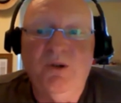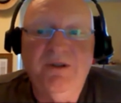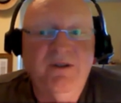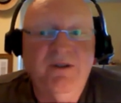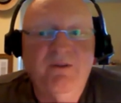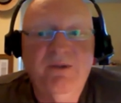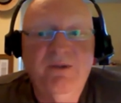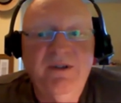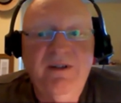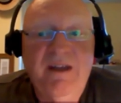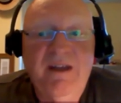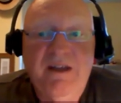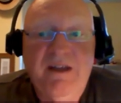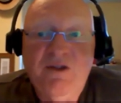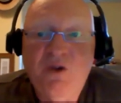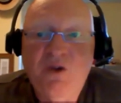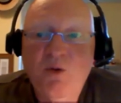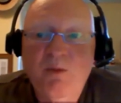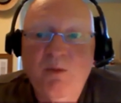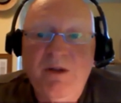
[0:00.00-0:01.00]
You wouldn't take
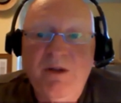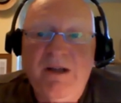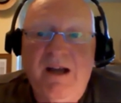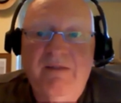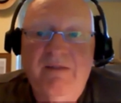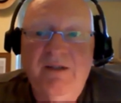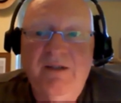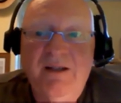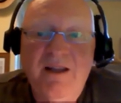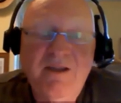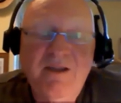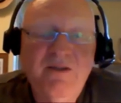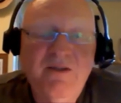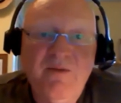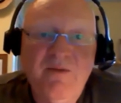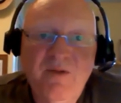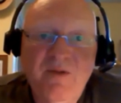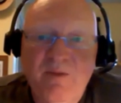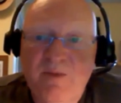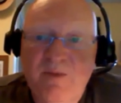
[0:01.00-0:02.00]
scuba diving
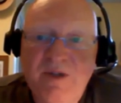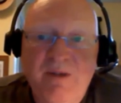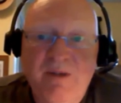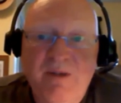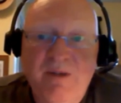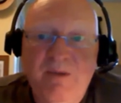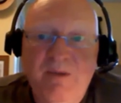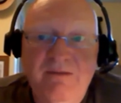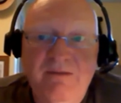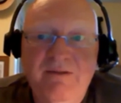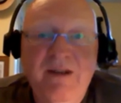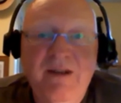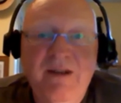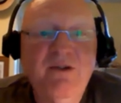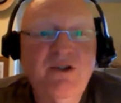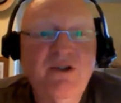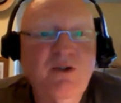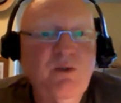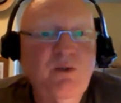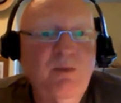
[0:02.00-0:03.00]
lessons from somebody who'd never
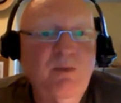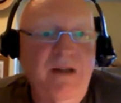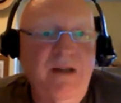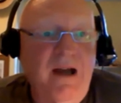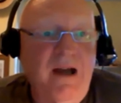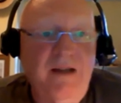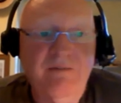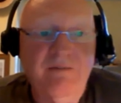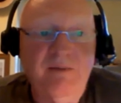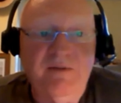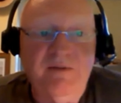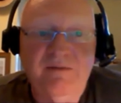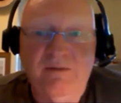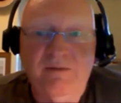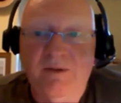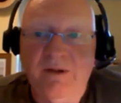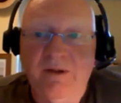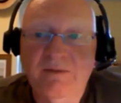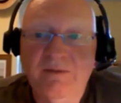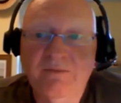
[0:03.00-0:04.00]
scuba dived
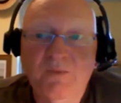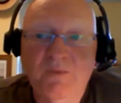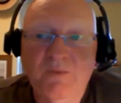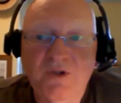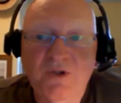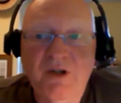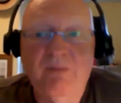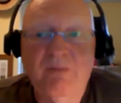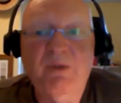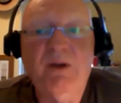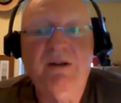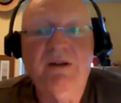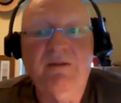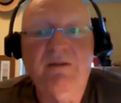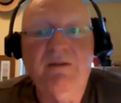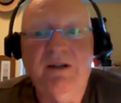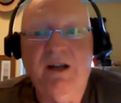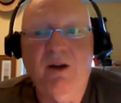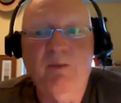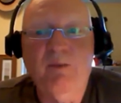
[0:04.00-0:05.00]
before, or jump out of
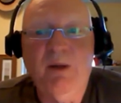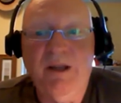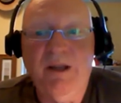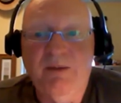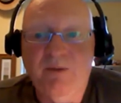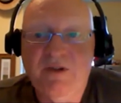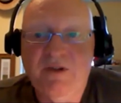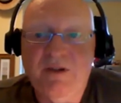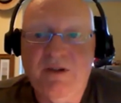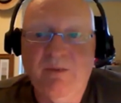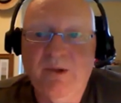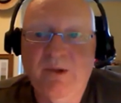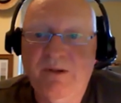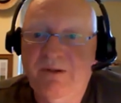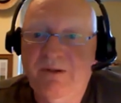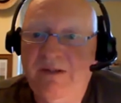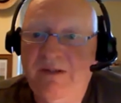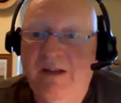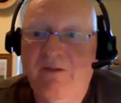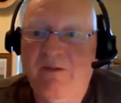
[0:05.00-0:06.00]
an airplane with somebody who'd
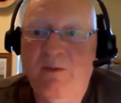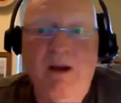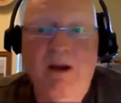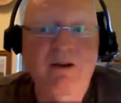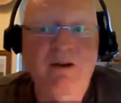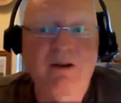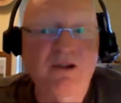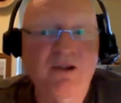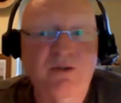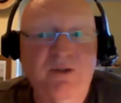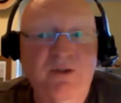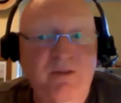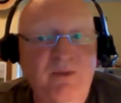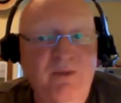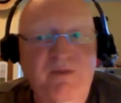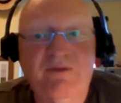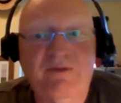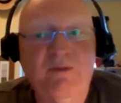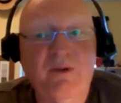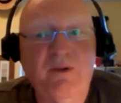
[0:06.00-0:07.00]
never parachuted
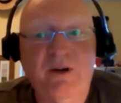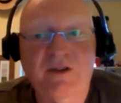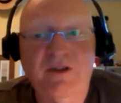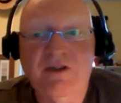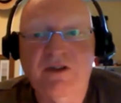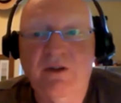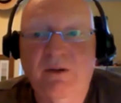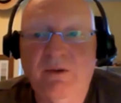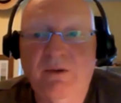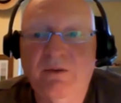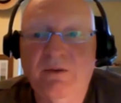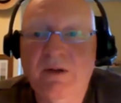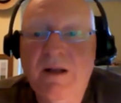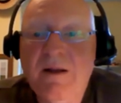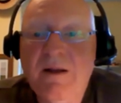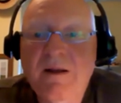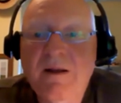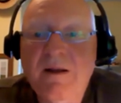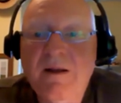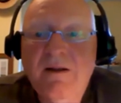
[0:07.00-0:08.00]
before. So
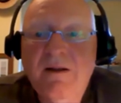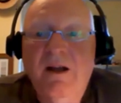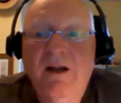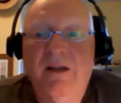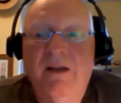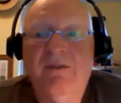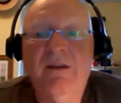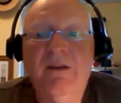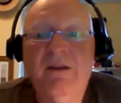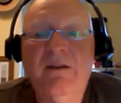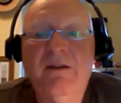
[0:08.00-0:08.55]
I think